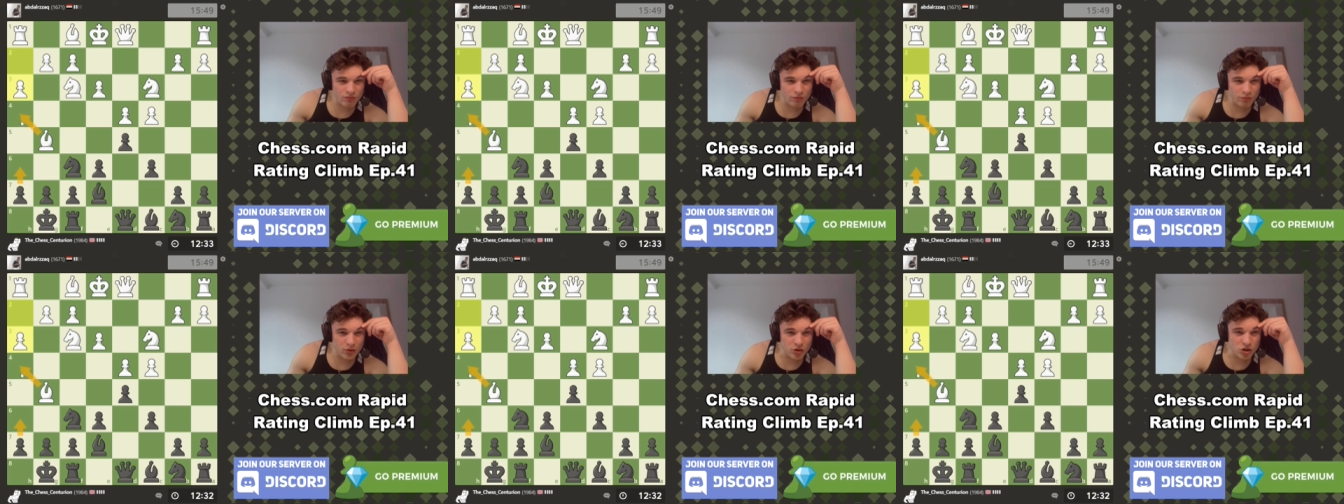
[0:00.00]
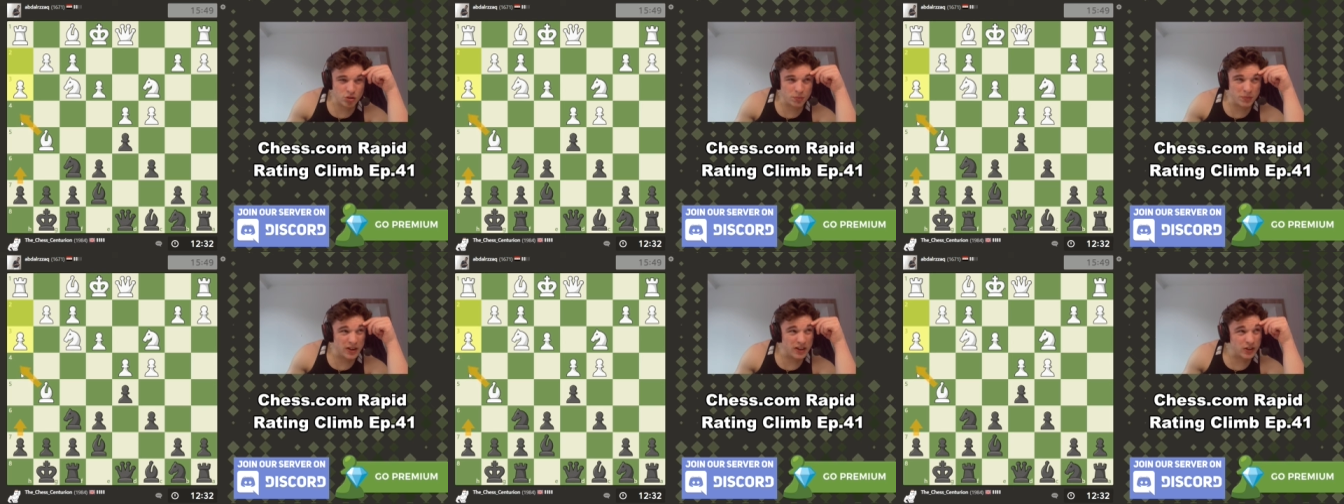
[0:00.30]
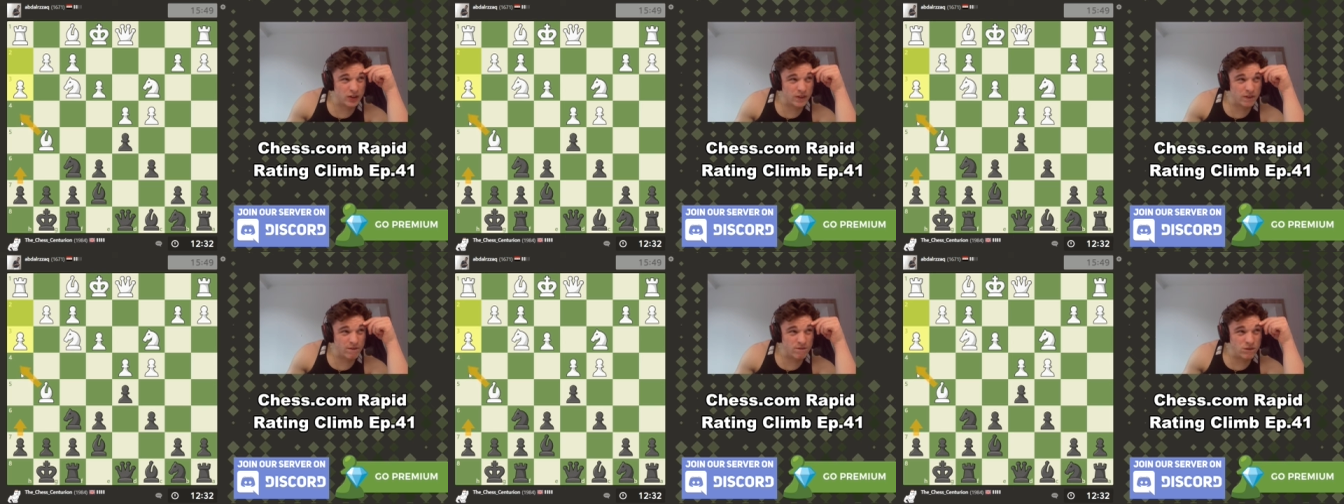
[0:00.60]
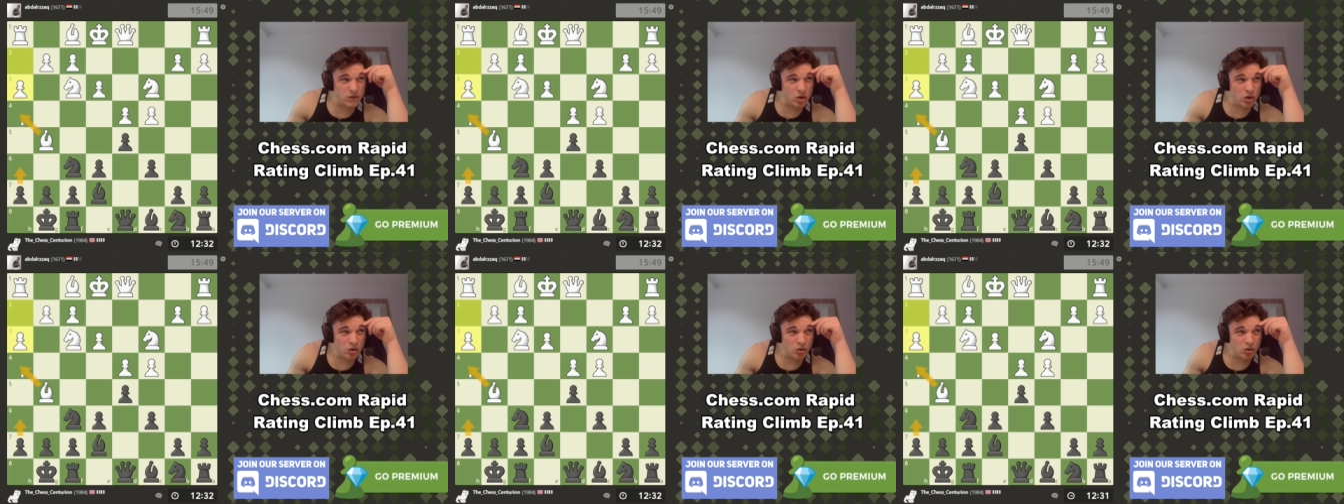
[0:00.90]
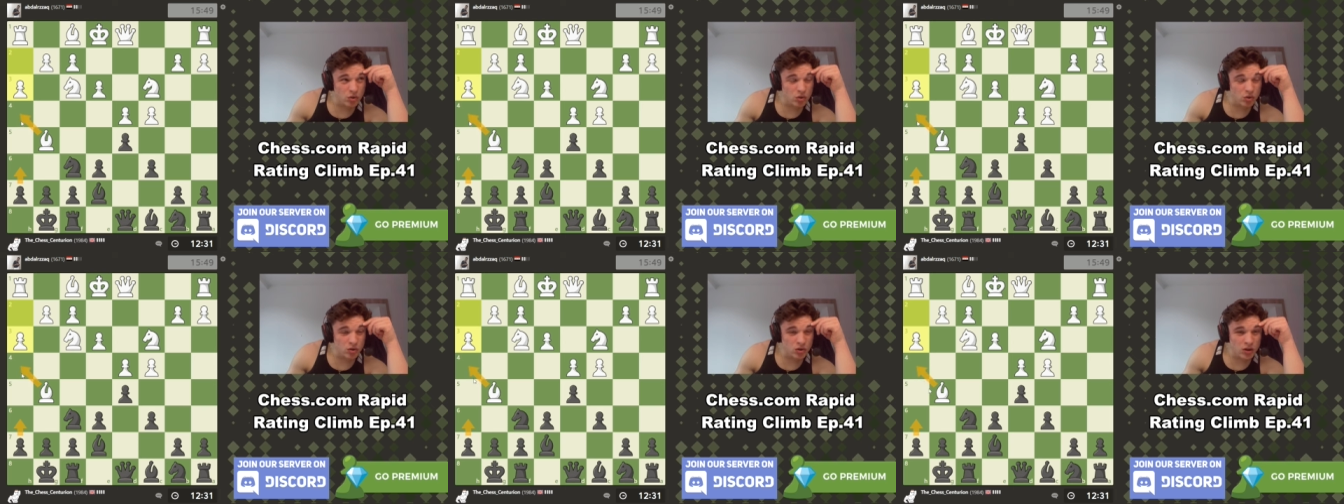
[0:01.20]
Bishop h
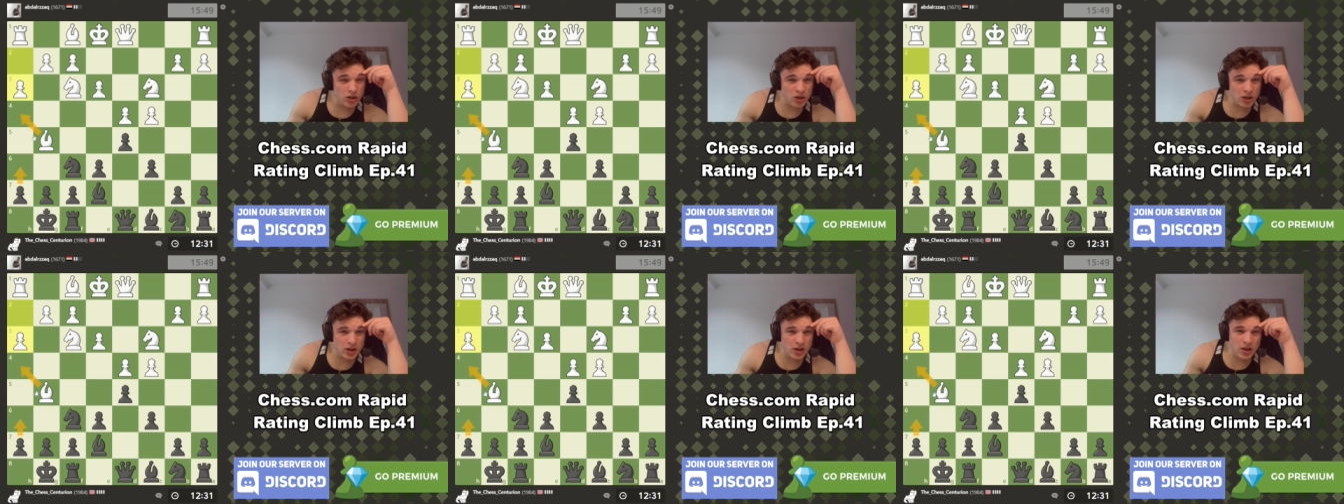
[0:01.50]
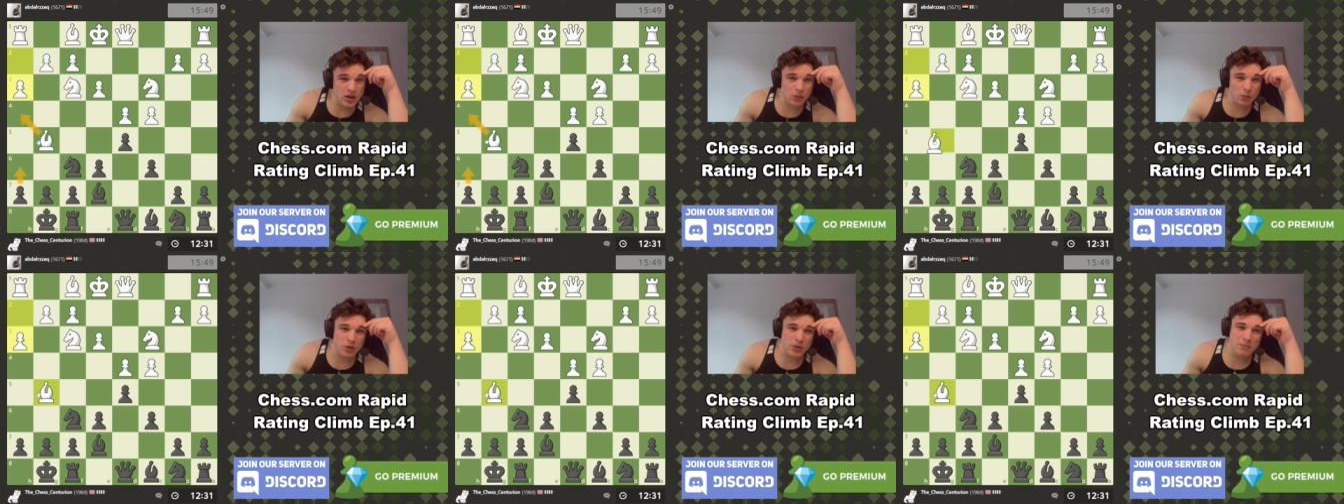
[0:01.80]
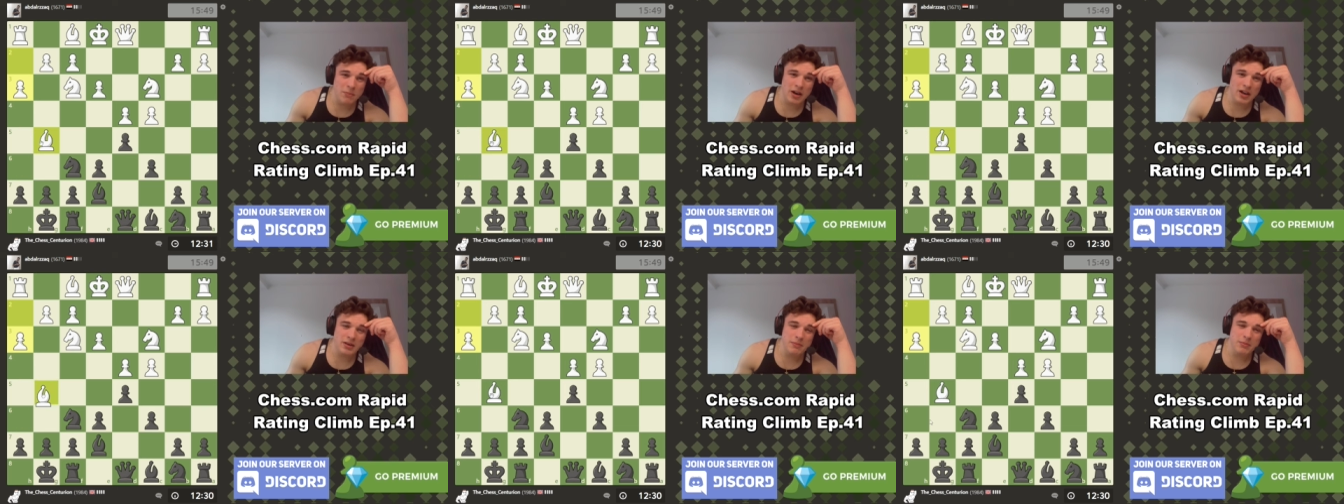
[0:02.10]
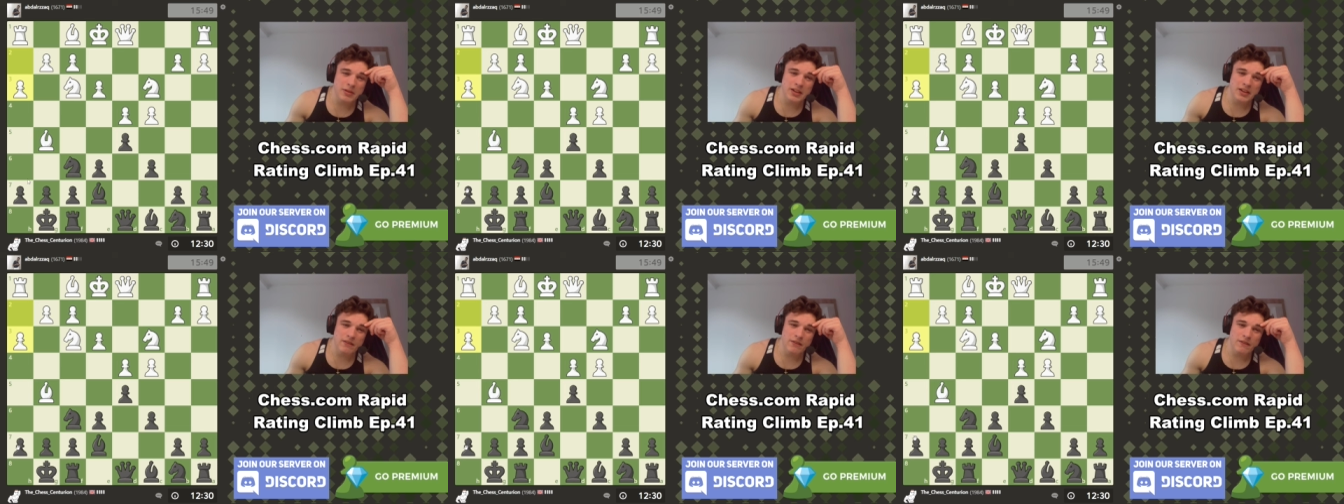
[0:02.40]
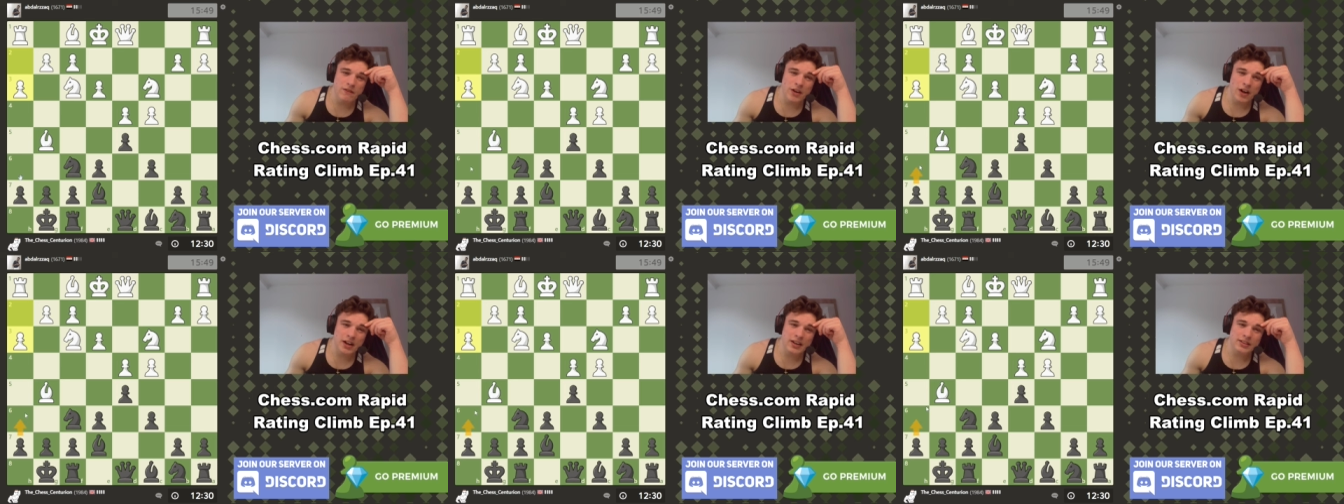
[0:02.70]
four. We might be
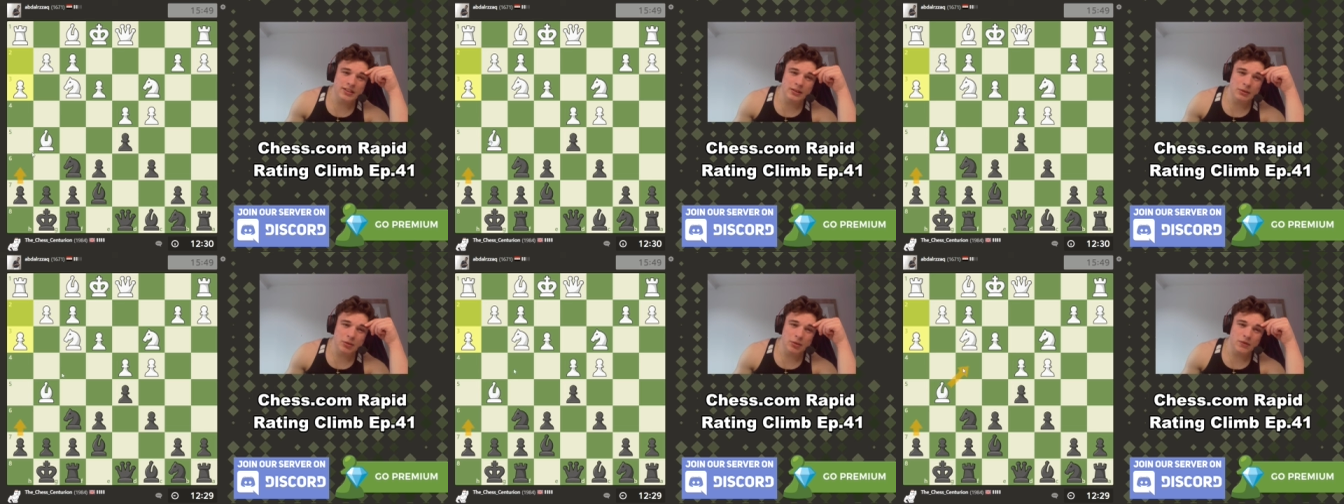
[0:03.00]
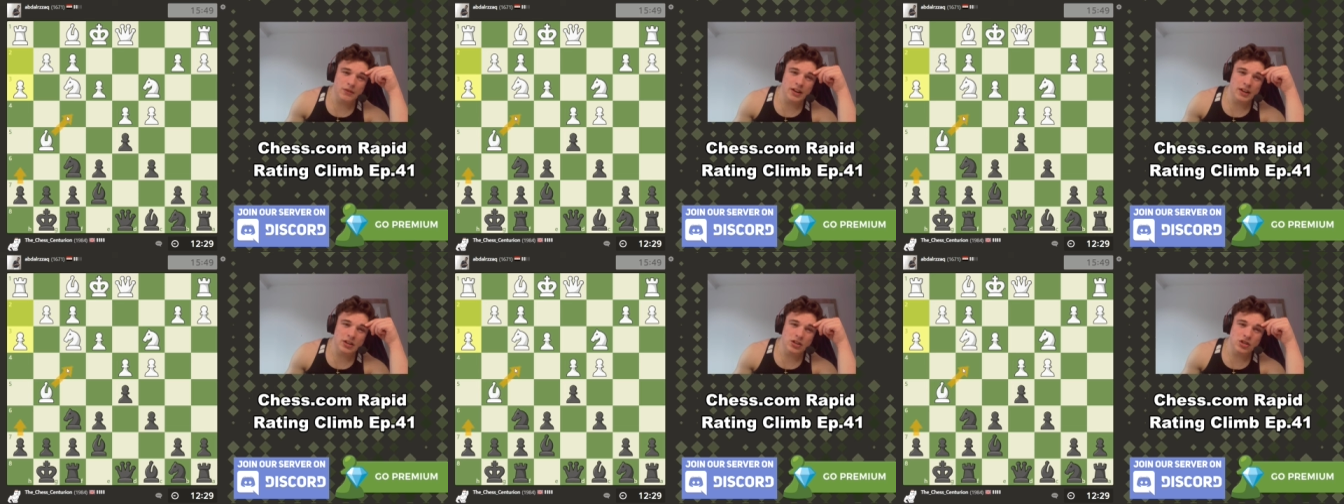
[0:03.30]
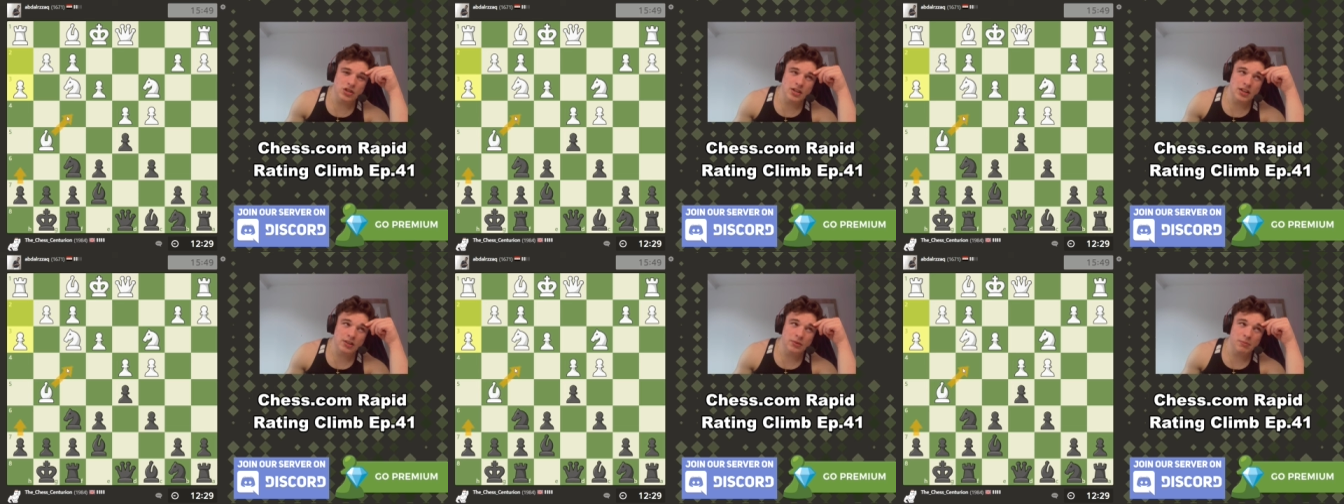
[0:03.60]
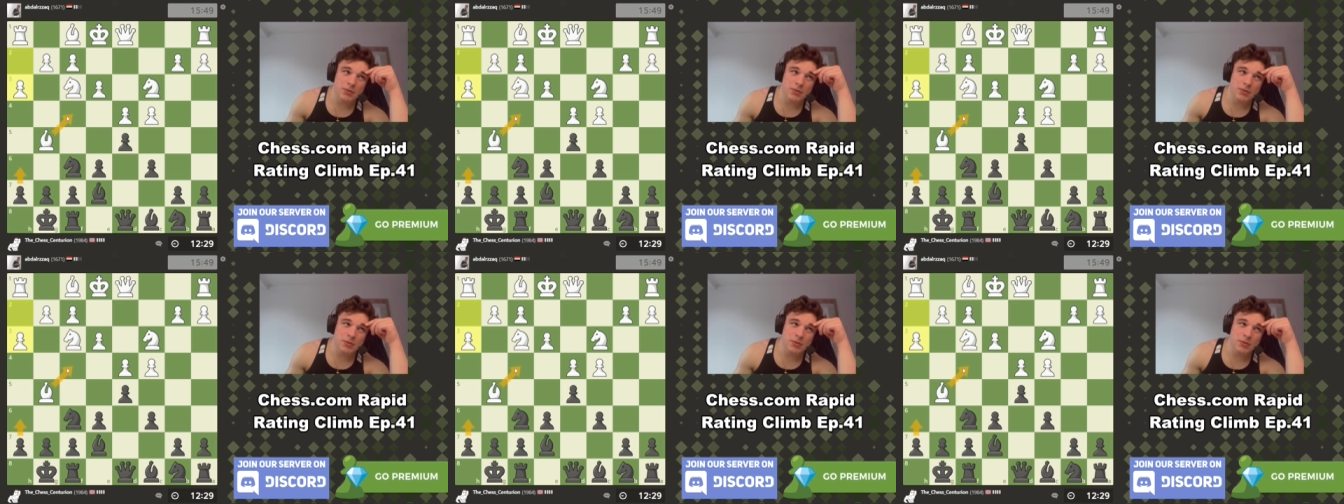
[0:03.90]
inviting with h six,